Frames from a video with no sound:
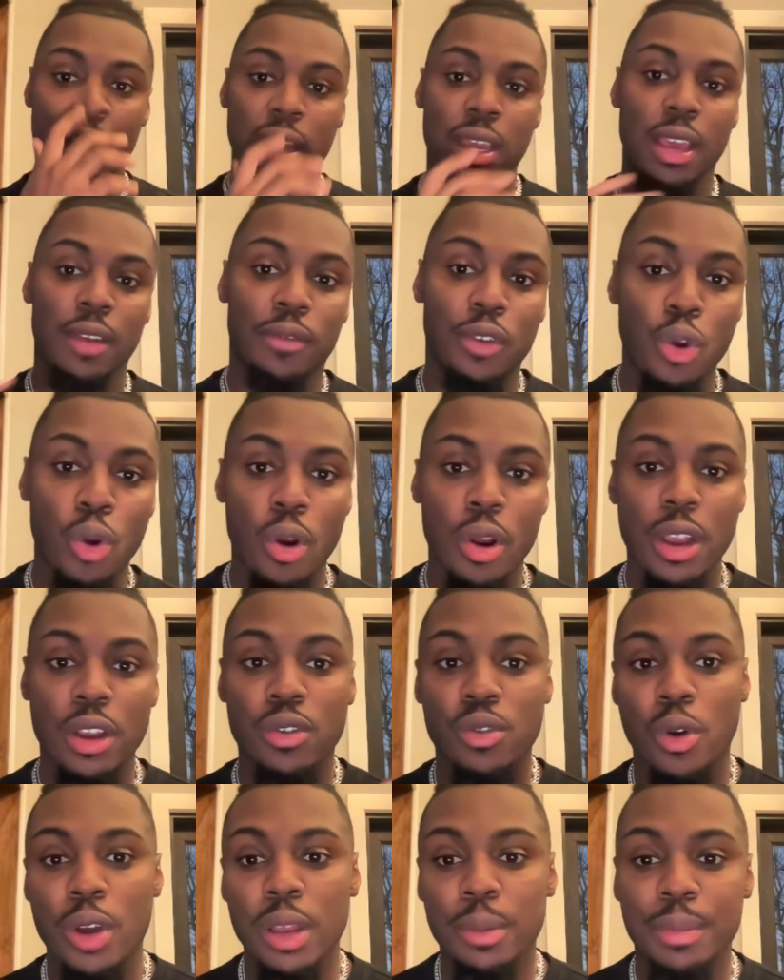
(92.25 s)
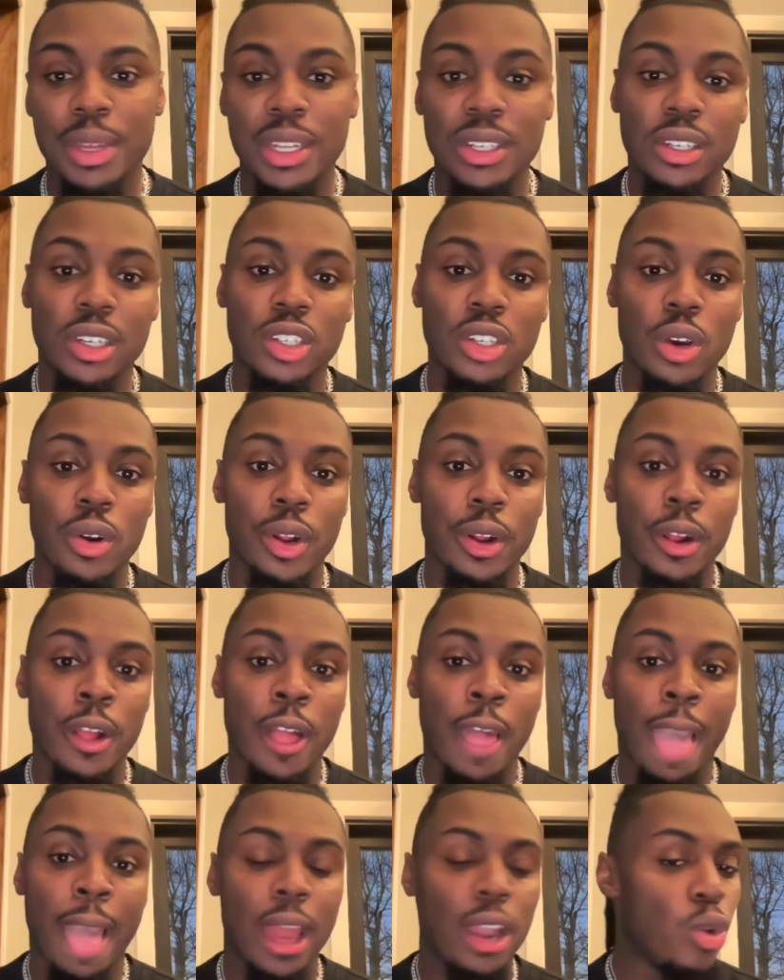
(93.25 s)
If you are a growing business owner
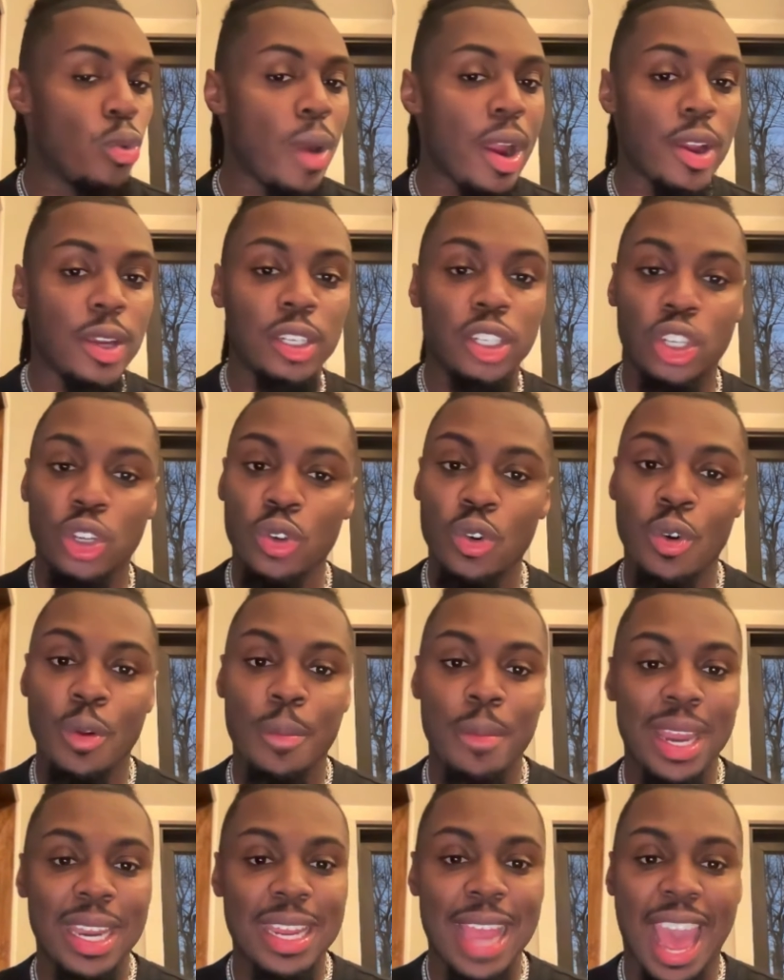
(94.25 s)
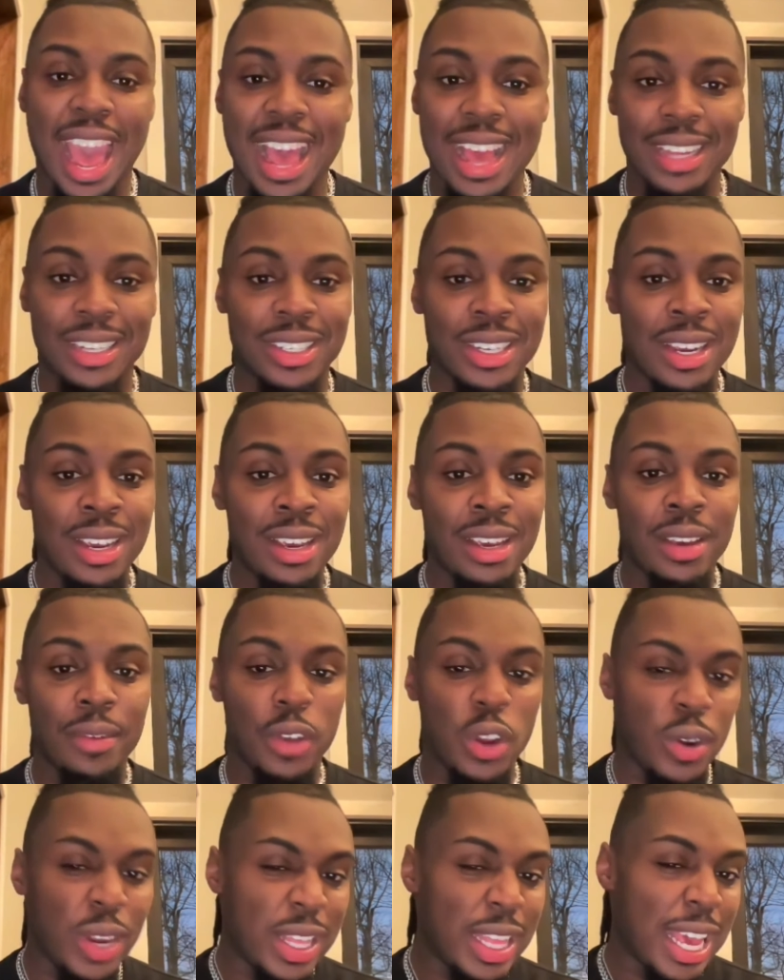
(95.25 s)
and you're wearing too many hats, if you're
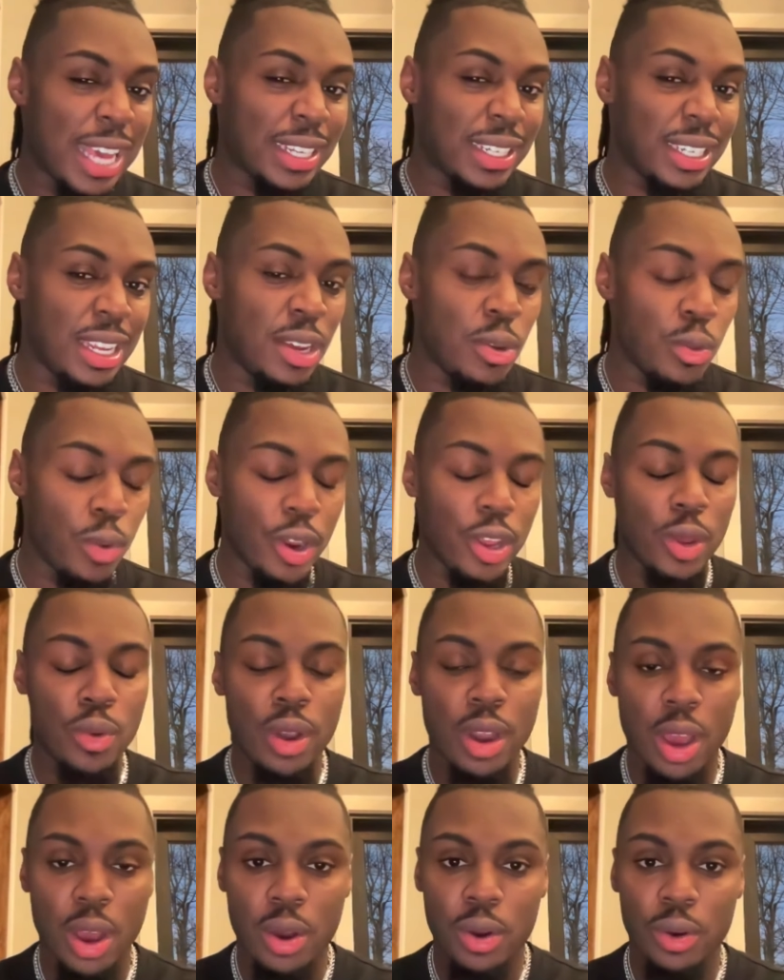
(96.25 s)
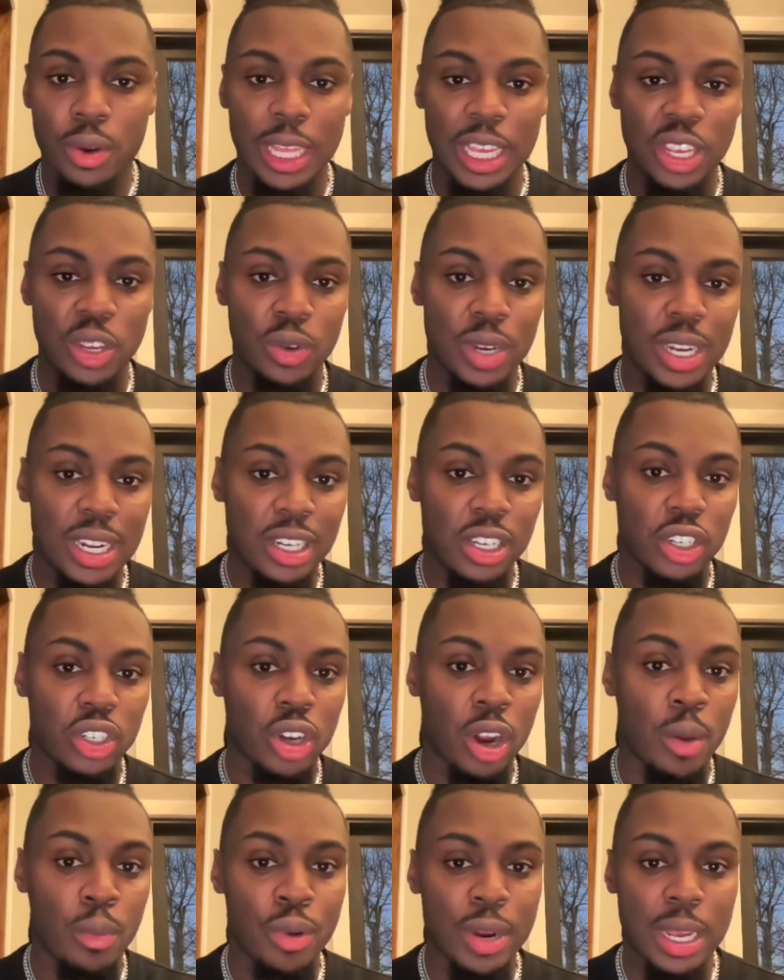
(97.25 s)
in that seat where you know that you need to
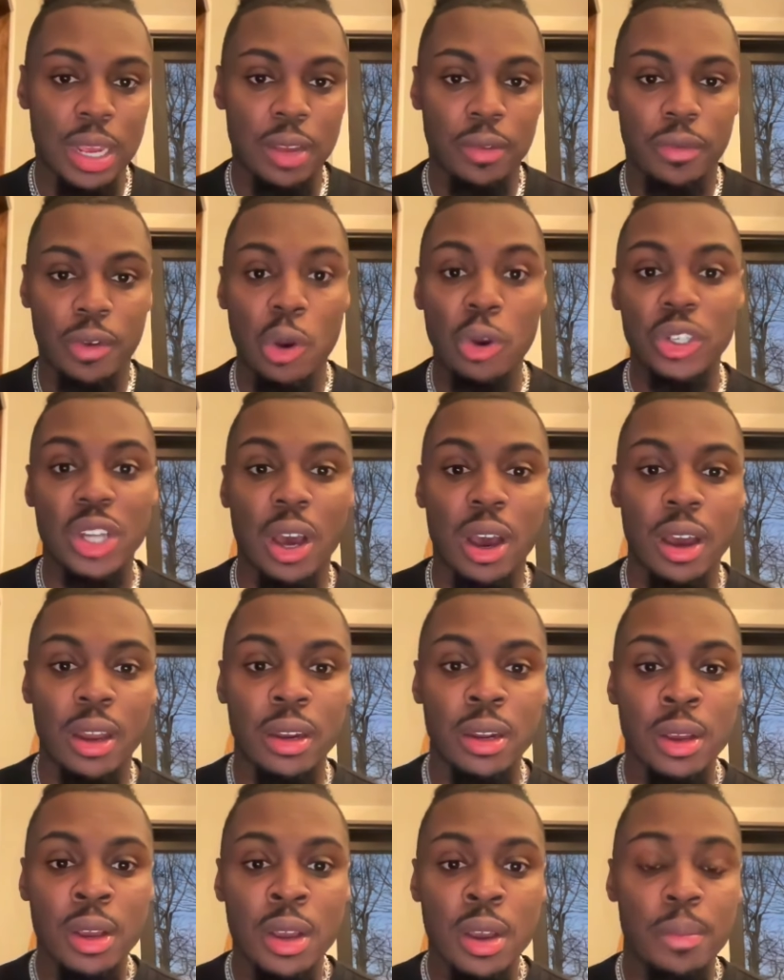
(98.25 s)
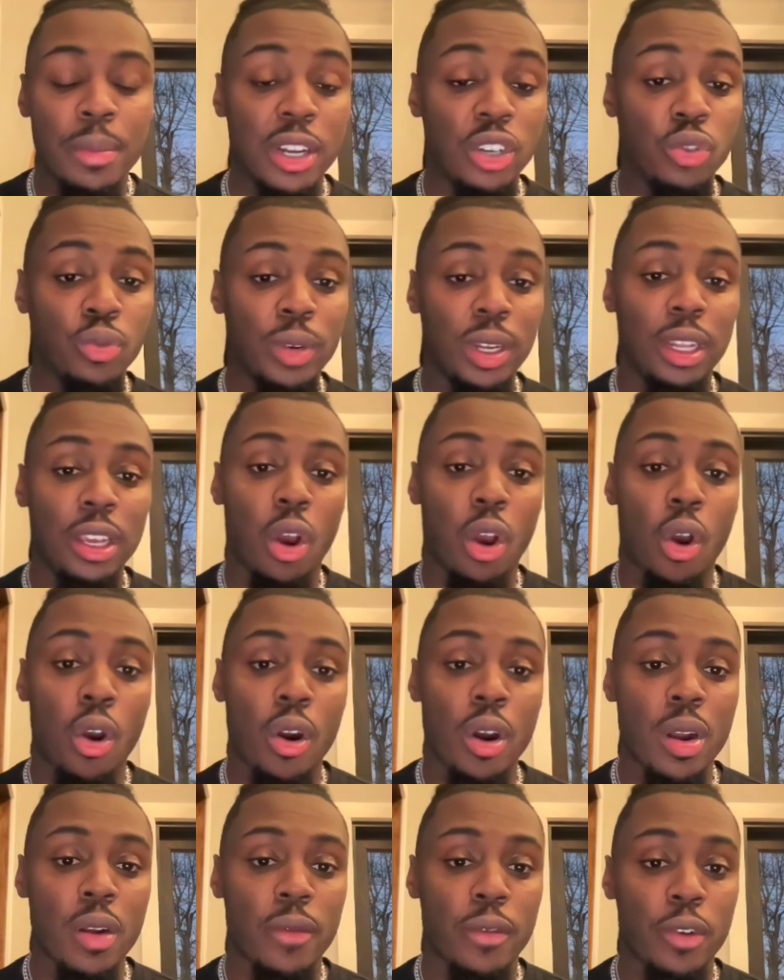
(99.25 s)
start bringing folks on, but it's really
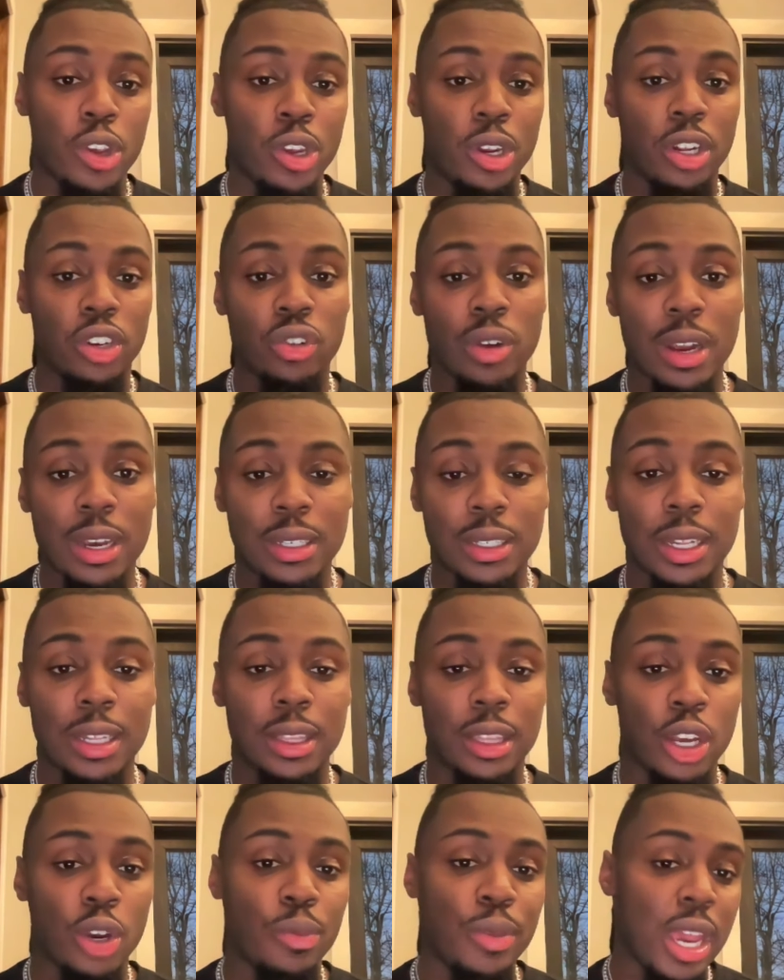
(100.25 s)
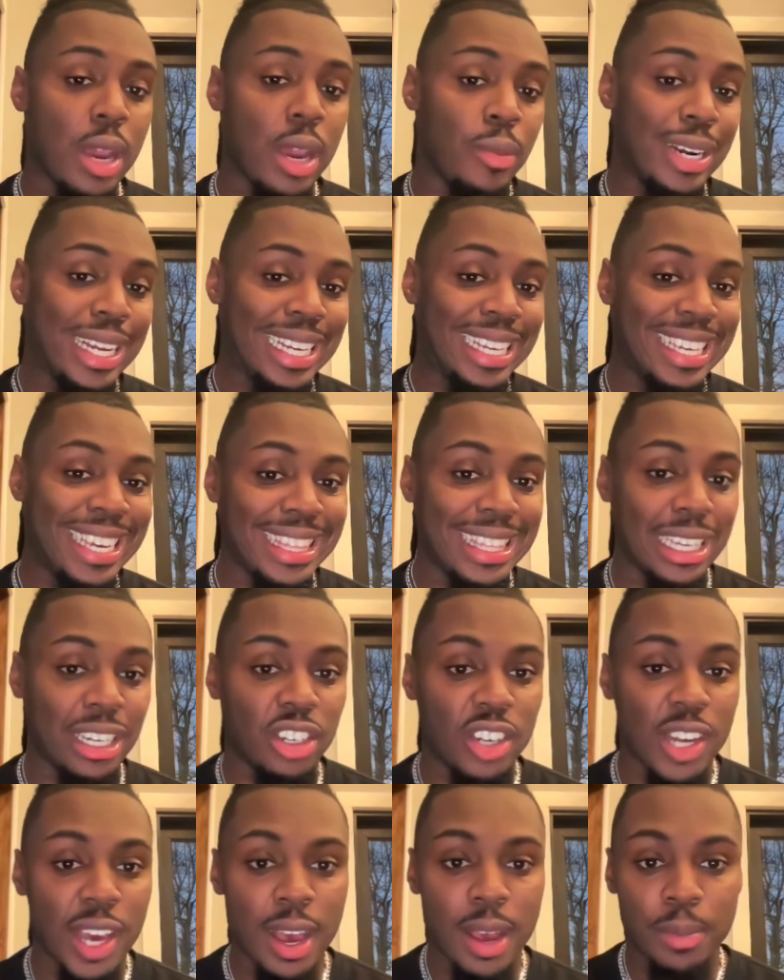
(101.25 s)
hard for you to trust that they'll be able to get the
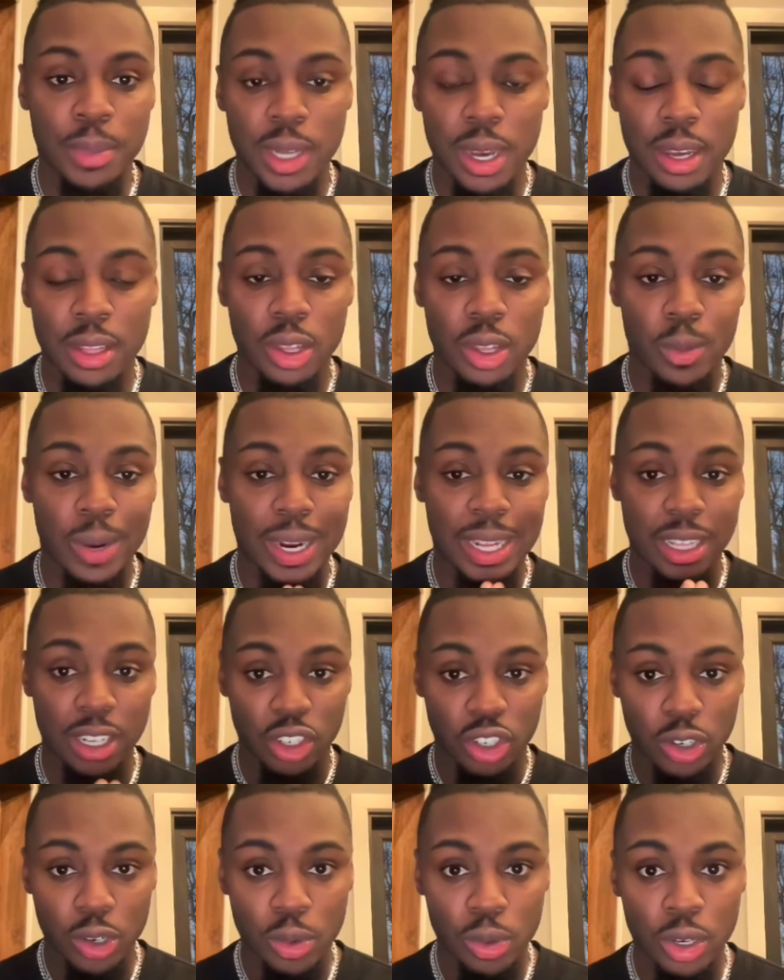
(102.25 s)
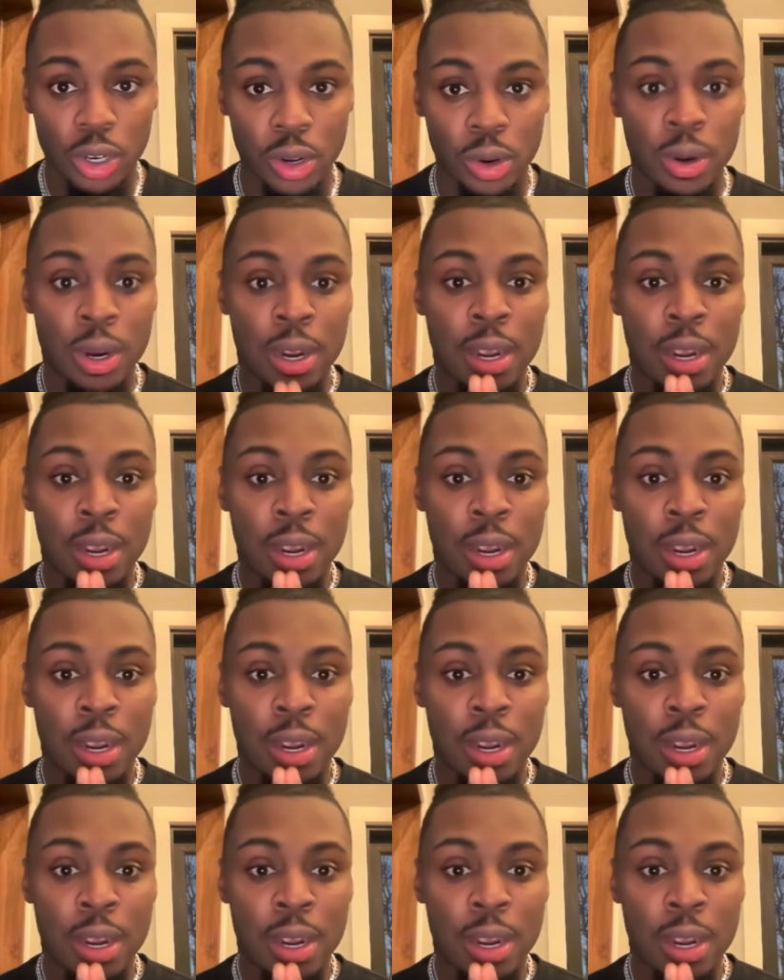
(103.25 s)
job done the way that you do,